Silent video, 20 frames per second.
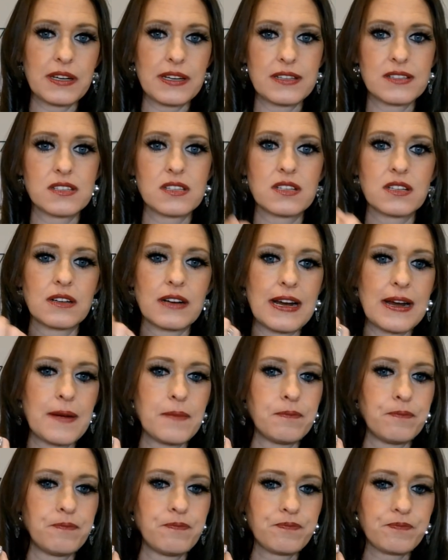
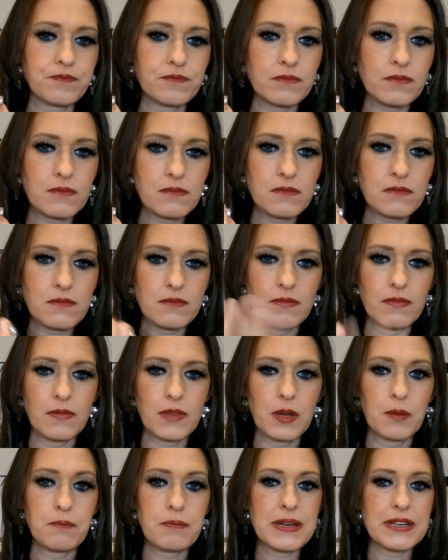Instagram,
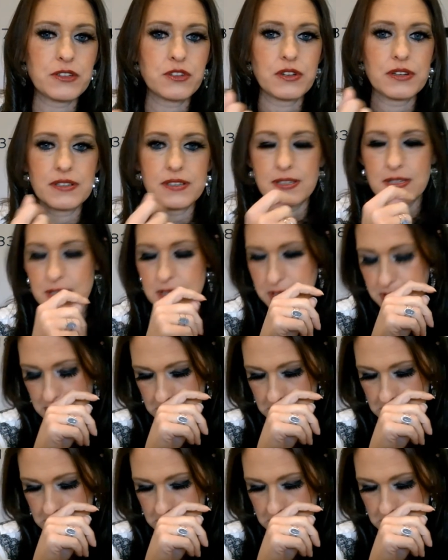Pinterest,